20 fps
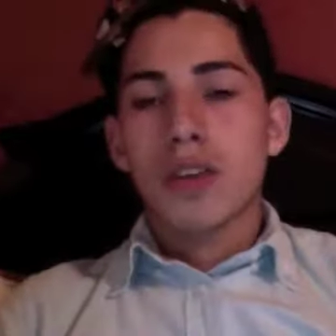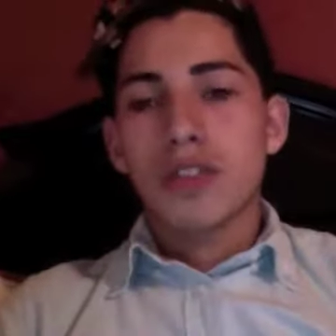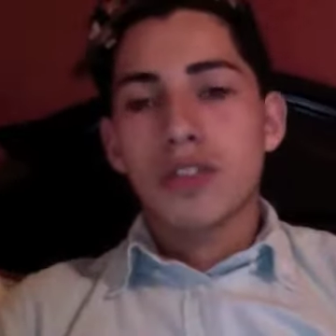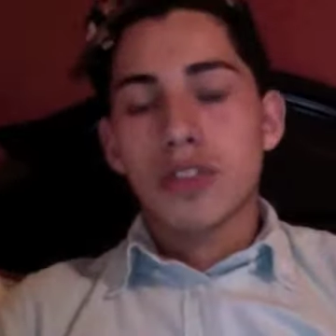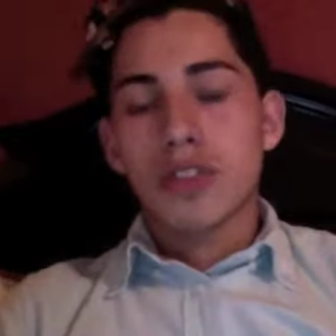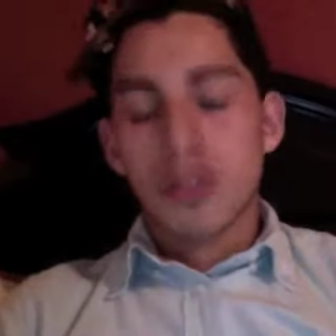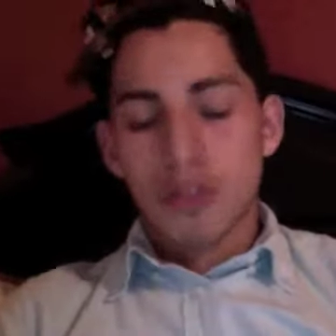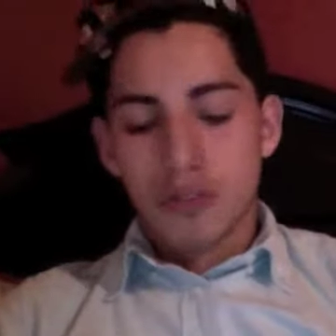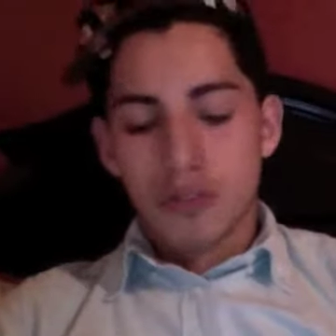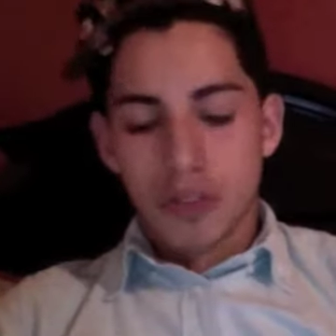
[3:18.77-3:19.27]

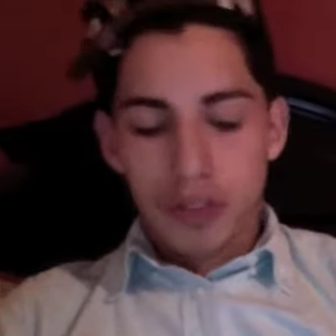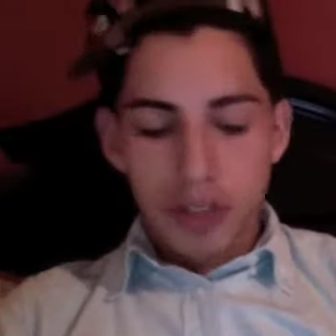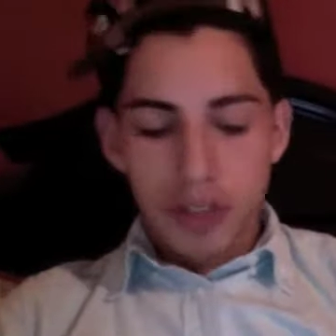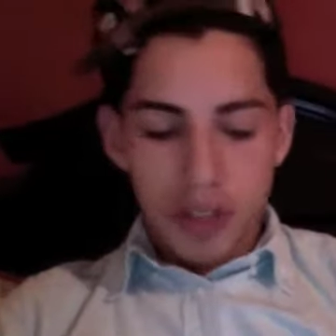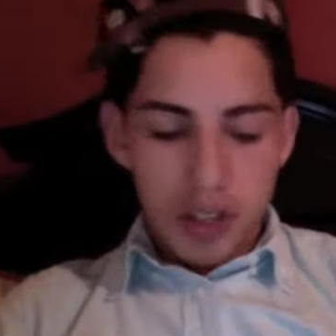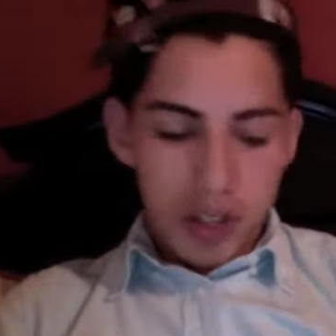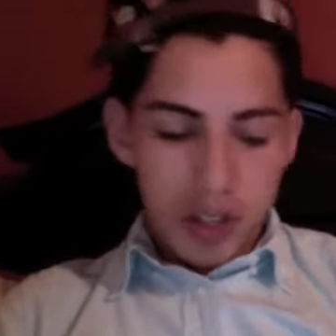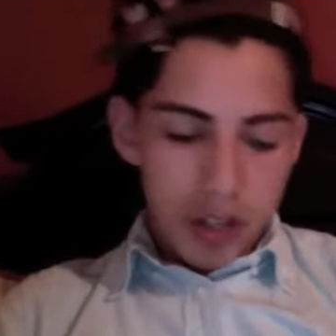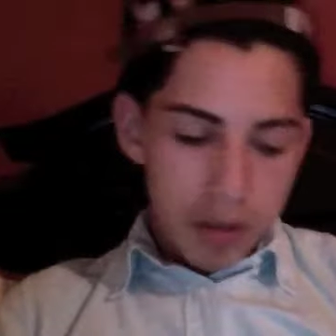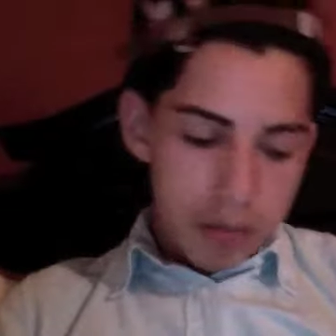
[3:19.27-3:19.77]
So,
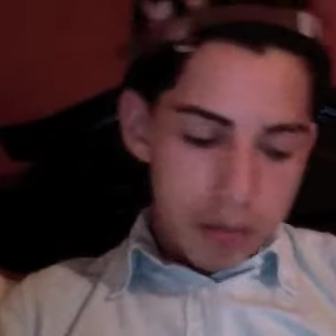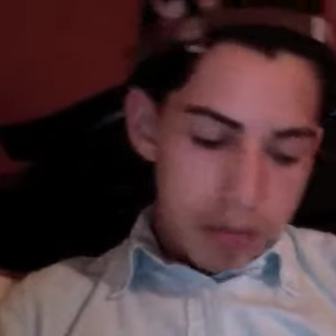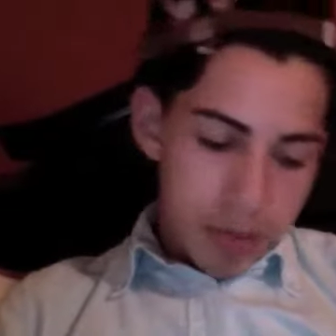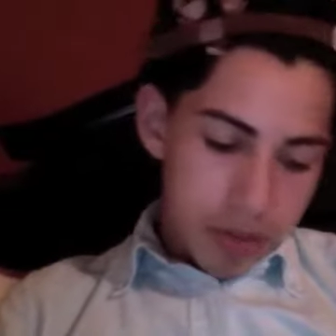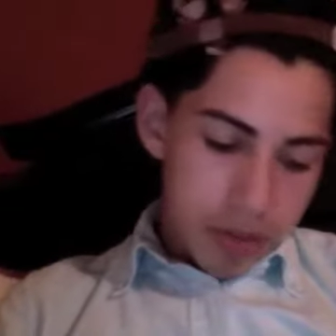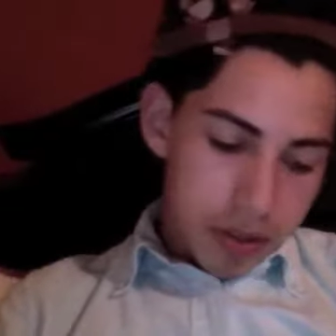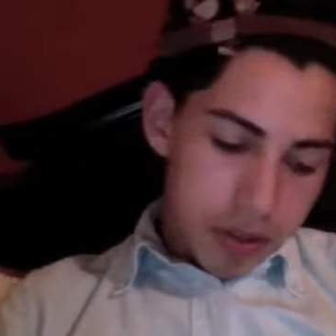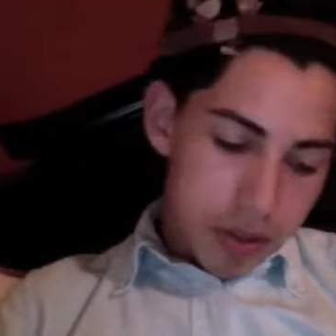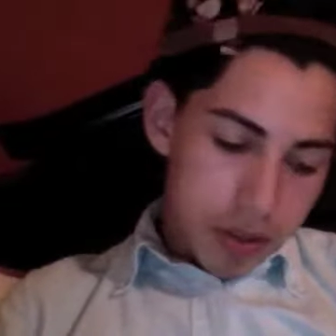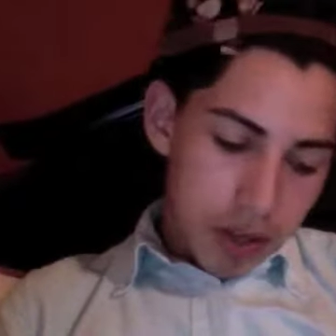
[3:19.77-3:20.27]
critique
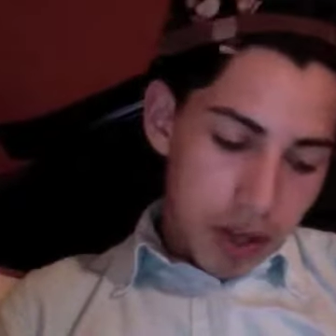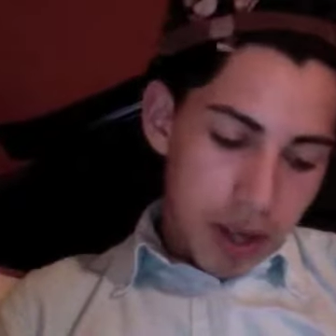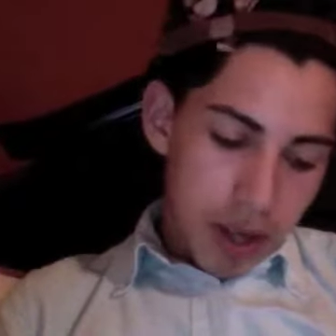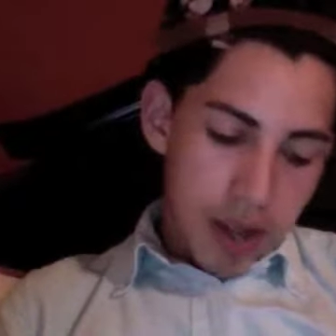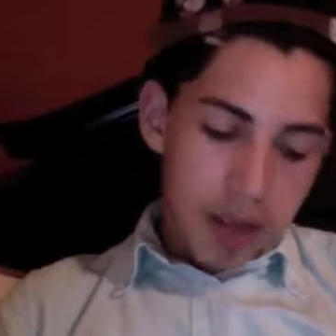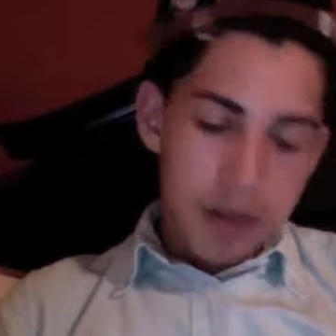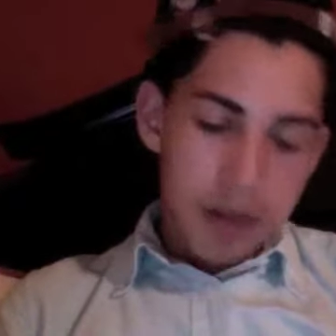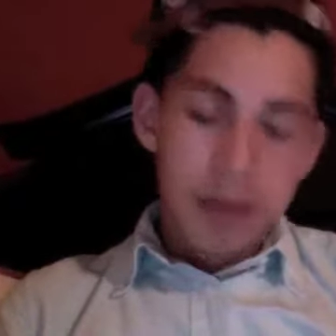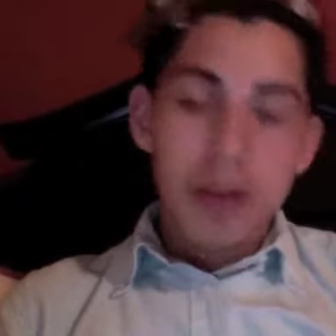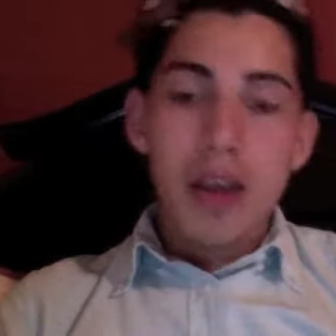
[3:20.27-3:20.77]
number eight.